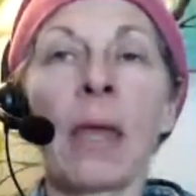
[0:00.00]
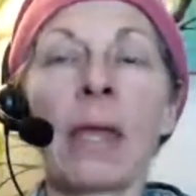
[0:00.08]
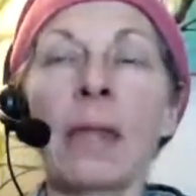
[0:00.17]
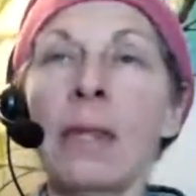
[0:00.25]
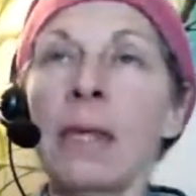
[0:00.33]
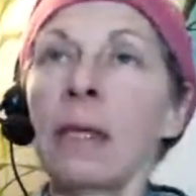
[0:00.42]

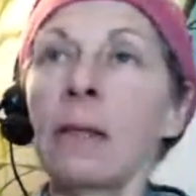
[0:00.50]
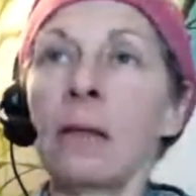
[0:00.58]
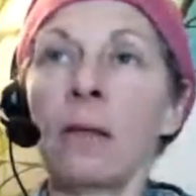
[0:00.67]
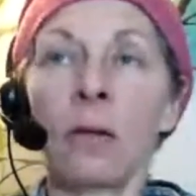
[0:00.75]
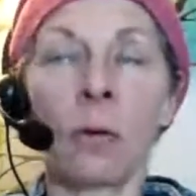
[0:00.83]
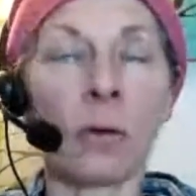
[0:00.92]
And then
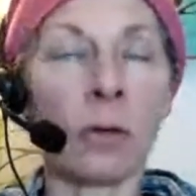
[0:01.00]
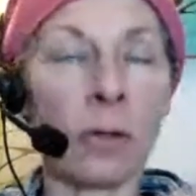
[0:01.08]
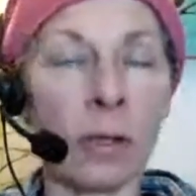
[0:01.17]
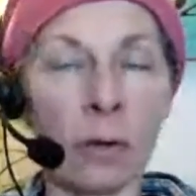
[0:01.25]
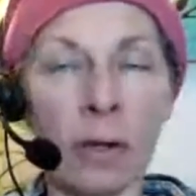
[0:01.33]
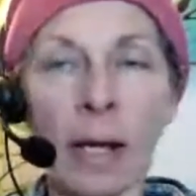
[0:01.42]
you'll
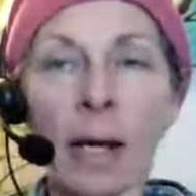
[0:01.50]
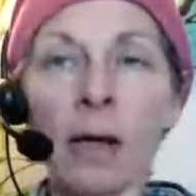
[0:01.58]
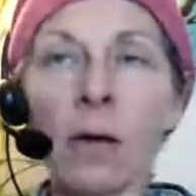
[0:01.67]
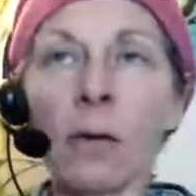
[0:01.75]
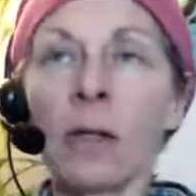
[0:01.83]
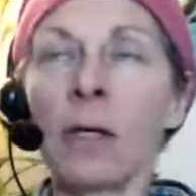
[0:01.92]
clear it
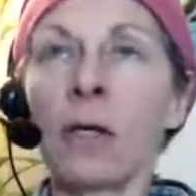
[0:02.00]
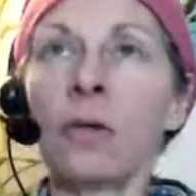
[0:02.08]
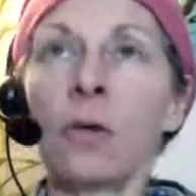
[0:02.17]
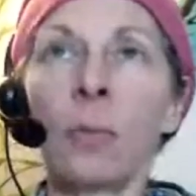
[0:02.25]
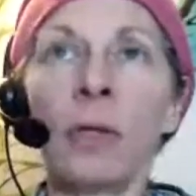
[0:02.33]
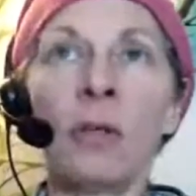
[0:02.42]
out.
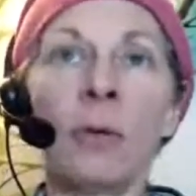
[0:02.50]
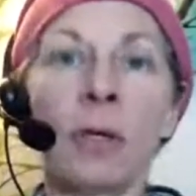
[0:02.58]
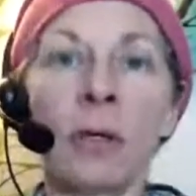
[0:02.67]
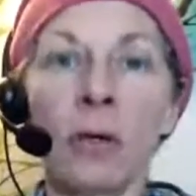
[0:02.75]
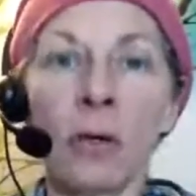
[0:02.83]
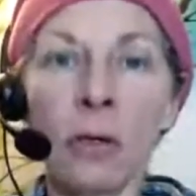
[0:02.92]
You'll be
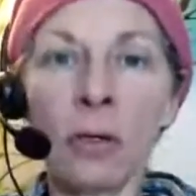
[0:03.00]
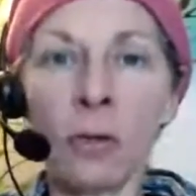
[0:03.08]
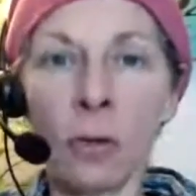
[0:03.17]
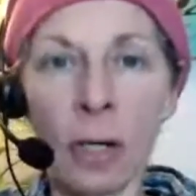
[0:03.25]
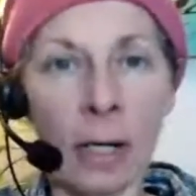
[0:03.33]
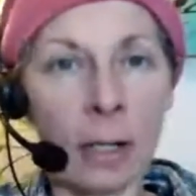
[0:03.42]
doing good.
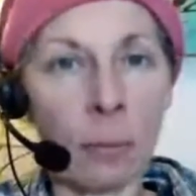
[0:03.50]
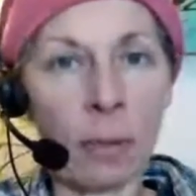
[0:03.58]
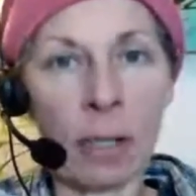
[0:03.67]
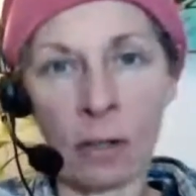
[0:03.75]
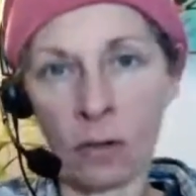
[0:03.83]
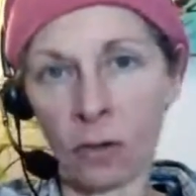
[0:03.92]
You'll kind of
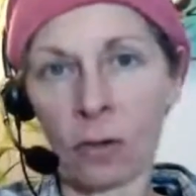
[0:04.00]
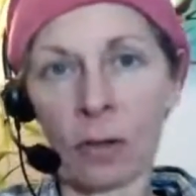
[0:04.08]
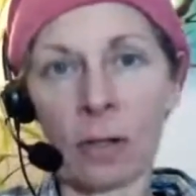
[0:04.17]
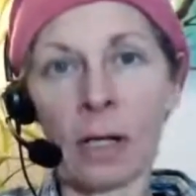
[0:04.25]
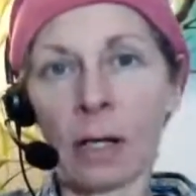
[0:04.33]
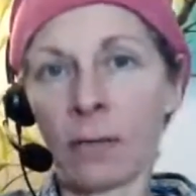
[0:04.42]
be in this
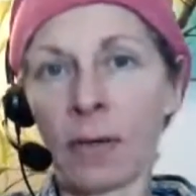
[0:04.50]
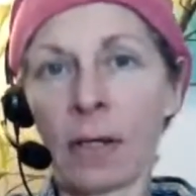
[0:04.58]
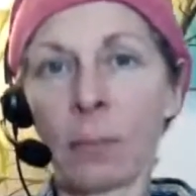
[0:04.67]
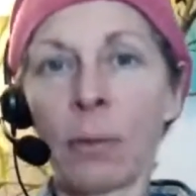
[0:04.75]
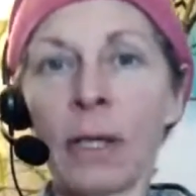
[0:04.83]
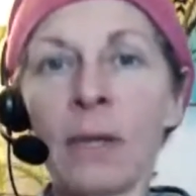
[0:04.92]
good
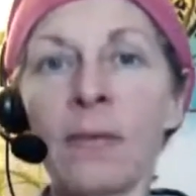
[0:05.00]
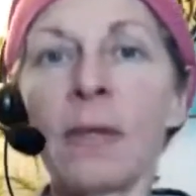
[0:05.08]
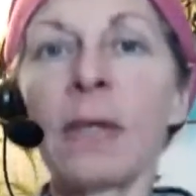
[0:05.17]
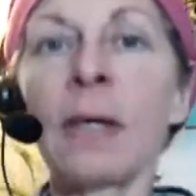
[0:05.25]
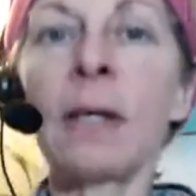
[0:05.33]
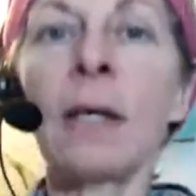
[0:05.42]
elevated place
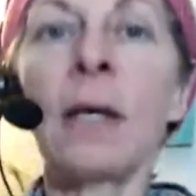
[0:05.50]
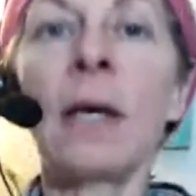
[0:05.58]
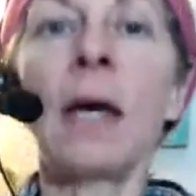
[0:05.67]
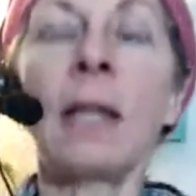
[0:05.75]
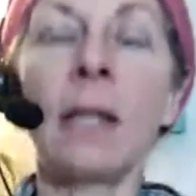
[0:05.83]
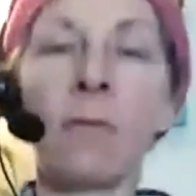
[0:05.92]
again.
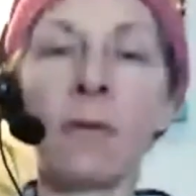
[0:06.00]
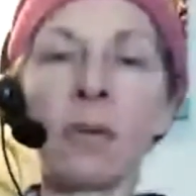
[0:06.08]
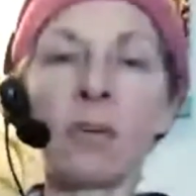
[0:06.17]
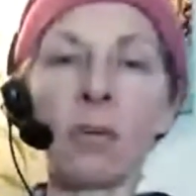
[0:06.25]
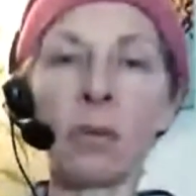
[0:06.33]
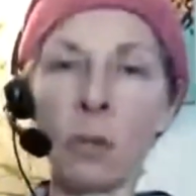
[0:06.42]
And then
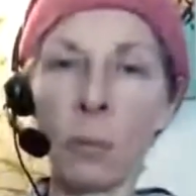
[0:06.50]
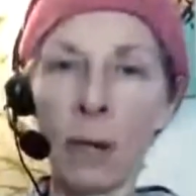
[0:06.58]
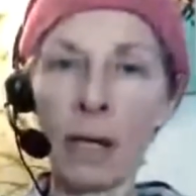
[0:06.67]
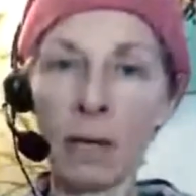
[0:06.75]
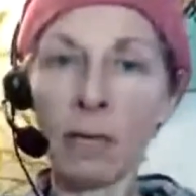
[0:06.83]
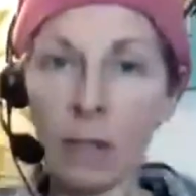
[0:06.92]
eventually you
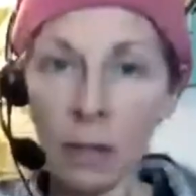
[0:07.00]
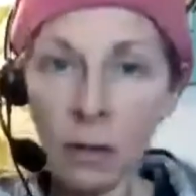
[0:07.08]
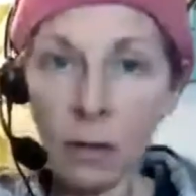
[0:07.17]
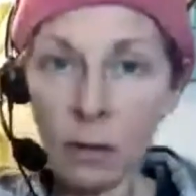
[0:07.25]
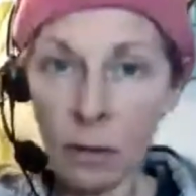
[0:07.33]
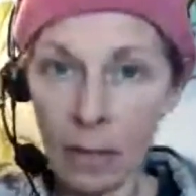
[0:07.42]
might have
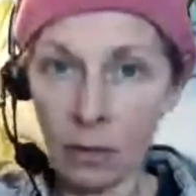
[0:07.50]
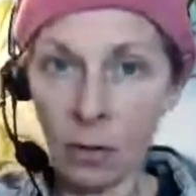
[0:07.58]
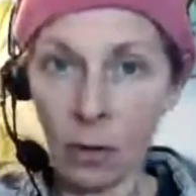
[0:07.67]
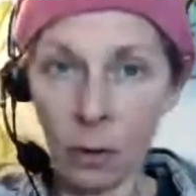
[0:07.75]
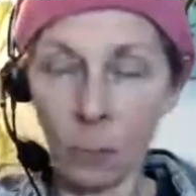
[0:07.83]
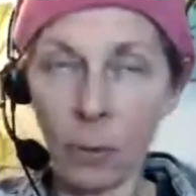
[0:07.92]
another like
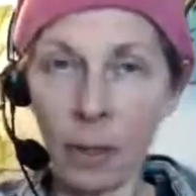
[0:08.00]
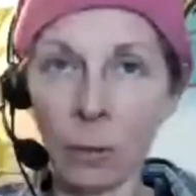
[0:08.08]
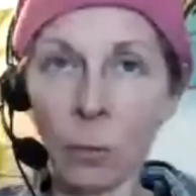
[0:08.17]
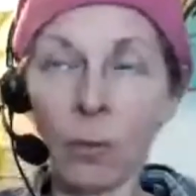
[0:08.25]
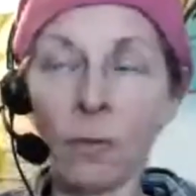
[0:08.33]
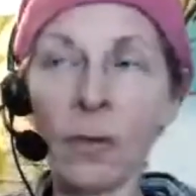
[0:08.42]
tar pit.
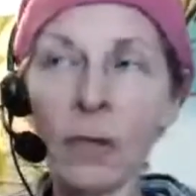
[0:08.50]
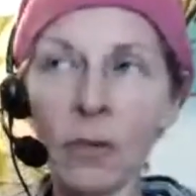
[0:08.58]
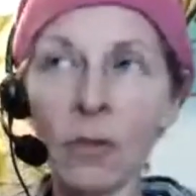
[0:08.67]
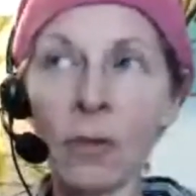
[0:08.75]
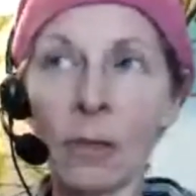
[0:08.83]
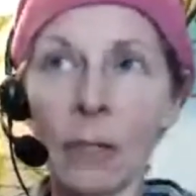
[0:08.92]
Well,
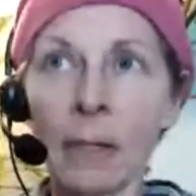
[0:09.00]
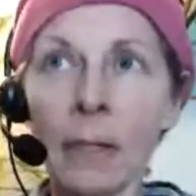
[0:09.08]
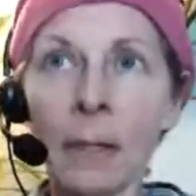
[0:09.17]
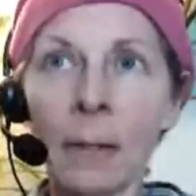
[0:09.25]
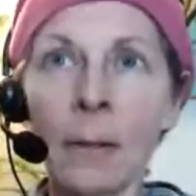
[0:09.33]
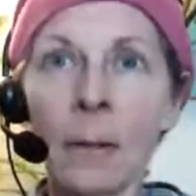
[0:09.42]

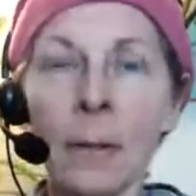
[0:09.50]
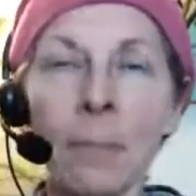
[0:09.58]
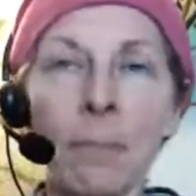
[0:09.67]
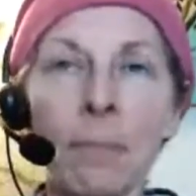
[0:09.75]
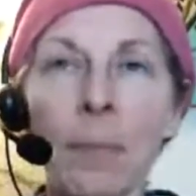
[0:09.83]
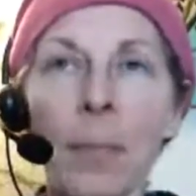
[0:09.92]
eventually
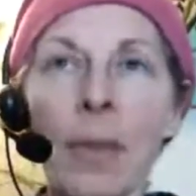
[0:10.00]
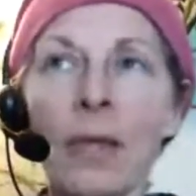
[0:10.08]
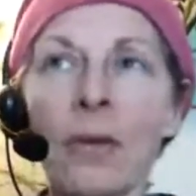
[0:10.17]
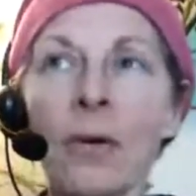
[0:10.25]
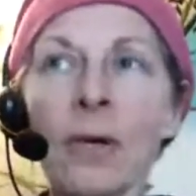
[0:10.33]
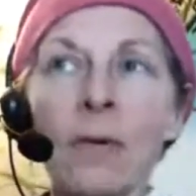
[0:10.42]

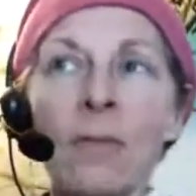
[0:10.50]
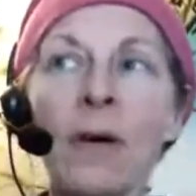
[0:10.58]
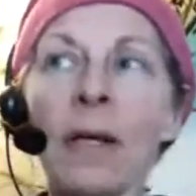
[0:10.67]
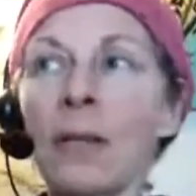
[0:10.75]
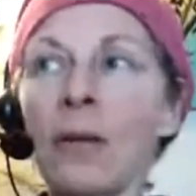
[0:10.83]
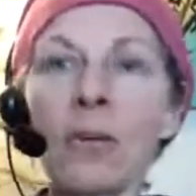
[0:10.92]
you're going to
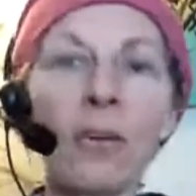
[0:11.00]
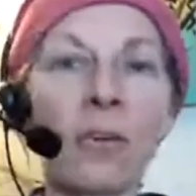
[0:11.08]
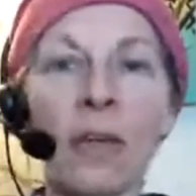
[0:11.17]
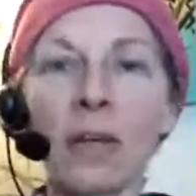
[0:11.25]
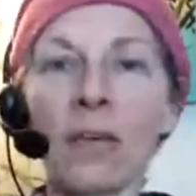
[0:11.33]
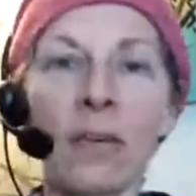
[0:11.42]
find that there's
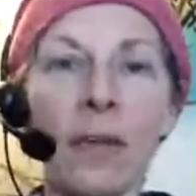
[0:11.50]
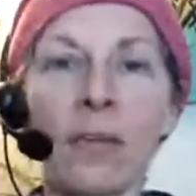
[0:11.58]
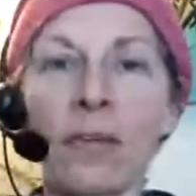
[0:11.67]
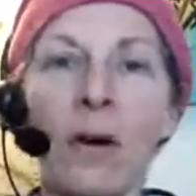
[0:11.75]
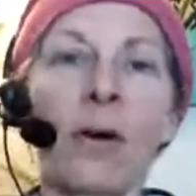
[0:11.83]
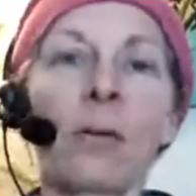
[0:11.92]
just less and less
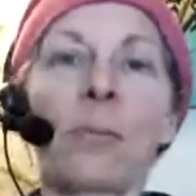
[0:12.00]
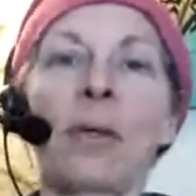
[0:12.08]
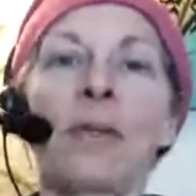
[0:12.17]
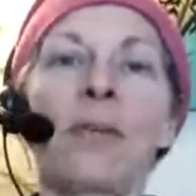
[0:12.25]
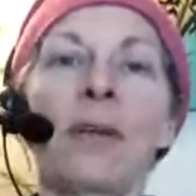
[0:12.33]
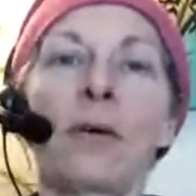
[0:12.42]
tar
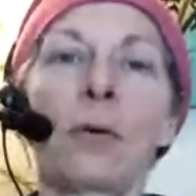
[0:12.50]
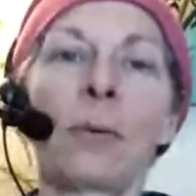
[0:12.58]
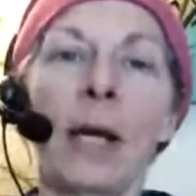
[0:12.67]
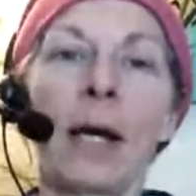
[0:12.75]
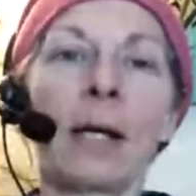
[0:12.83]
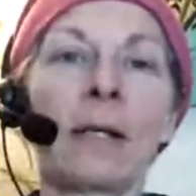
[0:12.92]
pits that you're
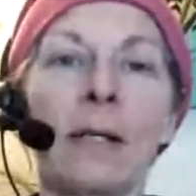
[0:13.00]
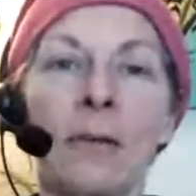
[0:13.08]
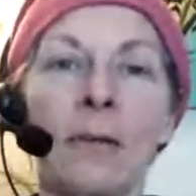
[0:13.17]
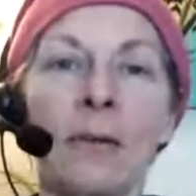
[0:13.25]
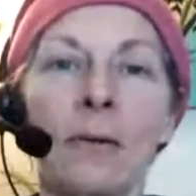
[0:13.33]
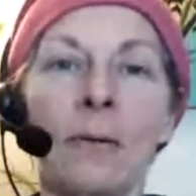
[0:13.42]
reacting
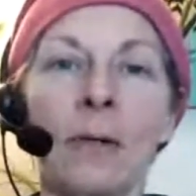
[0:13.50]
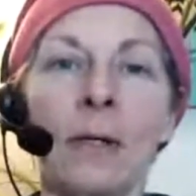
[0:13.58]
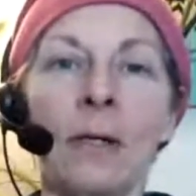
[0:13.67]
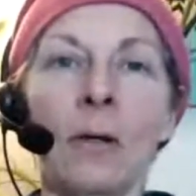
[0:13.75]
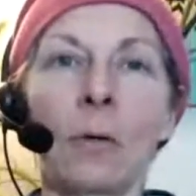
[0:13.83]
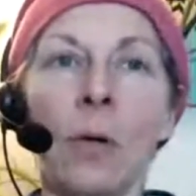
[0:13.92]
to,
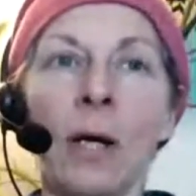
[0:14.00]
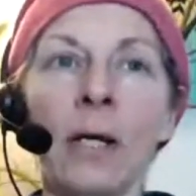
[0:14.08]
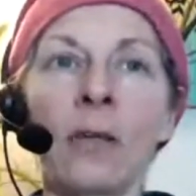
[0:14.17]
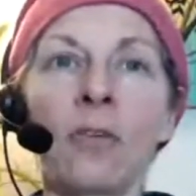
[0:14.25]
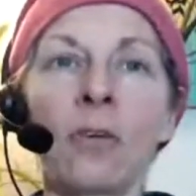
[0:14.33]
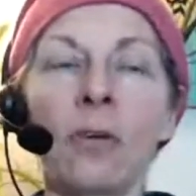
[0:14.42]

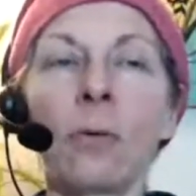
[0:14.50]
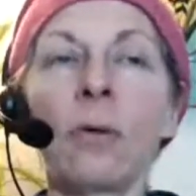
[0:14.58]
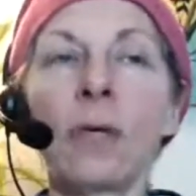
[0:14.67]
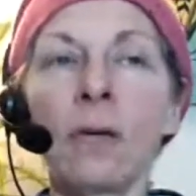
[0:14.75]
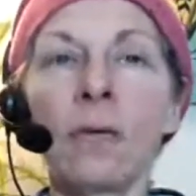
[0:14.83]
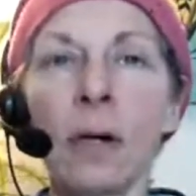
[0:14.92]
right? So don't
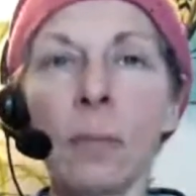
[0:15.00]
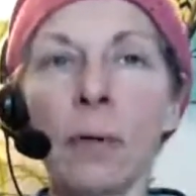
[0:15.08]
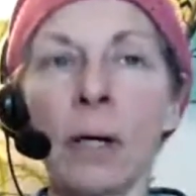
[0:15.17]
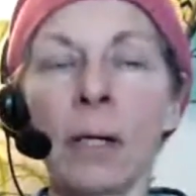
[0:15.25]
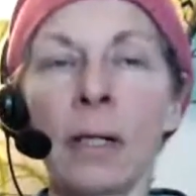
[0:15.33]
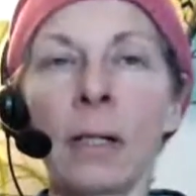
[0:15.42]
give up
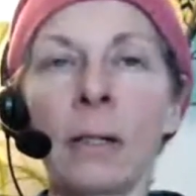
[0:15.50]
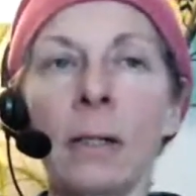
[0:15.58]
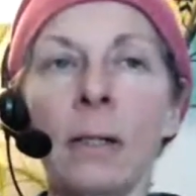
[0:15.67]
on it.